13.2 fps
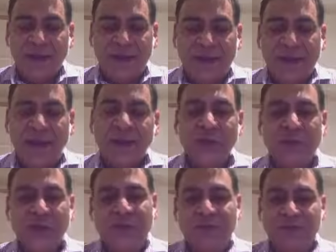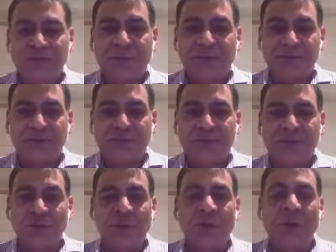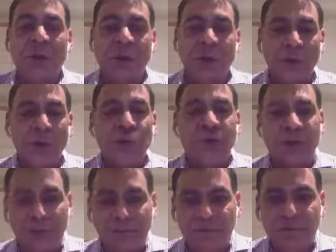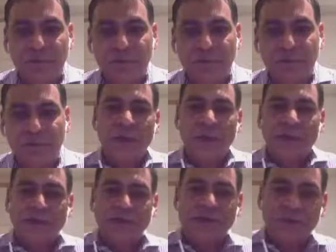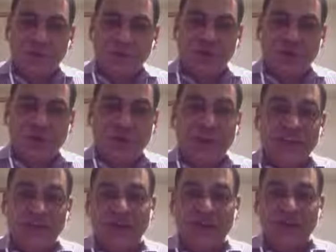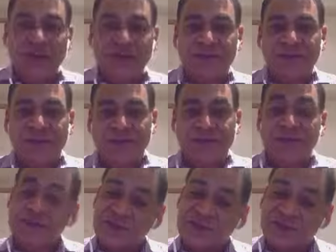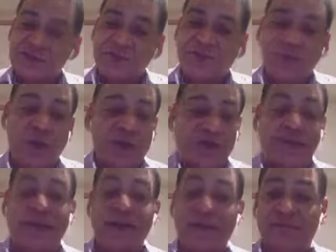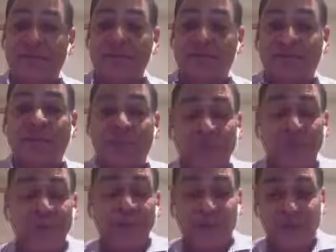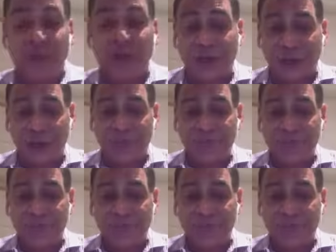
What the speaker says: Can you get this message to them? Are you comfortable teaching these things? Because this is the philosophy, and I give them some information on it.